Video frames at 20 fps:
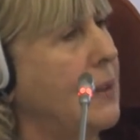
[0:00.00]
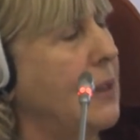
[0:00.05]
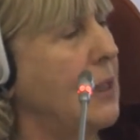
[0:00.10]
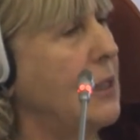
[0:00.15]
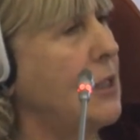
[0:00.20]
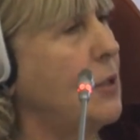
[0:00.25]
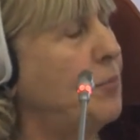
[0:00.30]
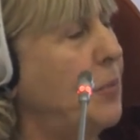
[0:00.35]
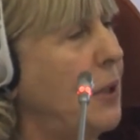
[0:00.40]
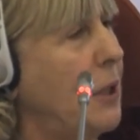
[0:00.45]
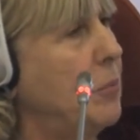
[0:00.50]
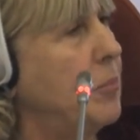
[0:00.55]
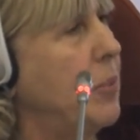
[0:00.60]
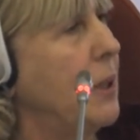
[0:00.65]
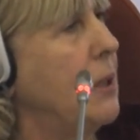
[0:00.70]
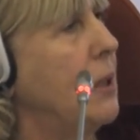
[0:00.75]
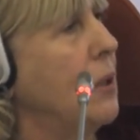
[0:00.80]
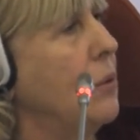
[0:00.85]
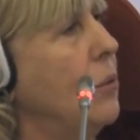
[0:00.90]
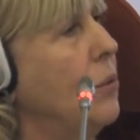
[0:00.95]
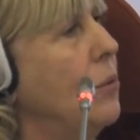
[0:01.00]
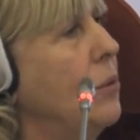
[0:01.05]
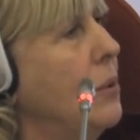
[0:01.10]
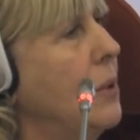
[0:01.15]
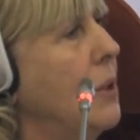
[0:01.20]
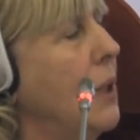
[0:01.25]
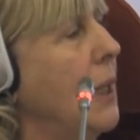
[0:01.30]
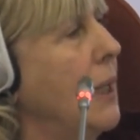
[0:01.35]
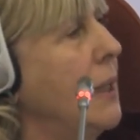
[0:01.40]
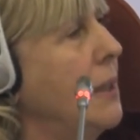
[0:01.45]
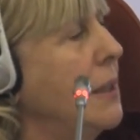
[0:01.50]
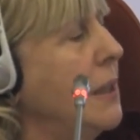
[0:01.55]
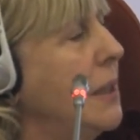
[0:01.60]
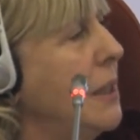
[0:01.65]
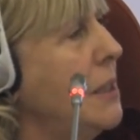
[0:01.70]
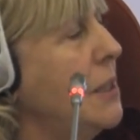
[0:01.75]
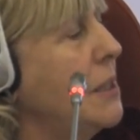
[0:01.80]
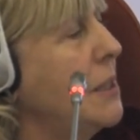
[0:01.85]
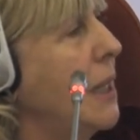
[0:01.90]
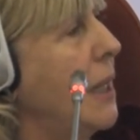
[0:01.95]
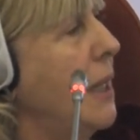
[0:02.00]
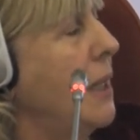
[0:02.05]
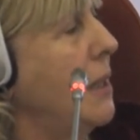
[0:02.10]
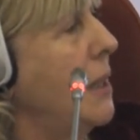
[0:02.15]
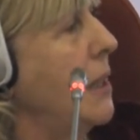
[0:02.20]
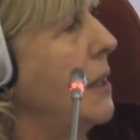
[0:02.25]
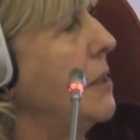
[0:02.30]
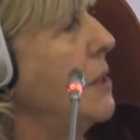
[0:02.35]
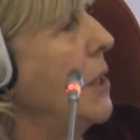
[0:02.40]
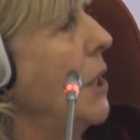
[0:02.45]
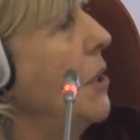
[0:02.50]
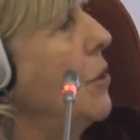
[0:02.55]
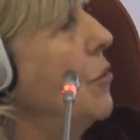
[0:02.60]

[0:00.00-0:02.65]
these people in this country, they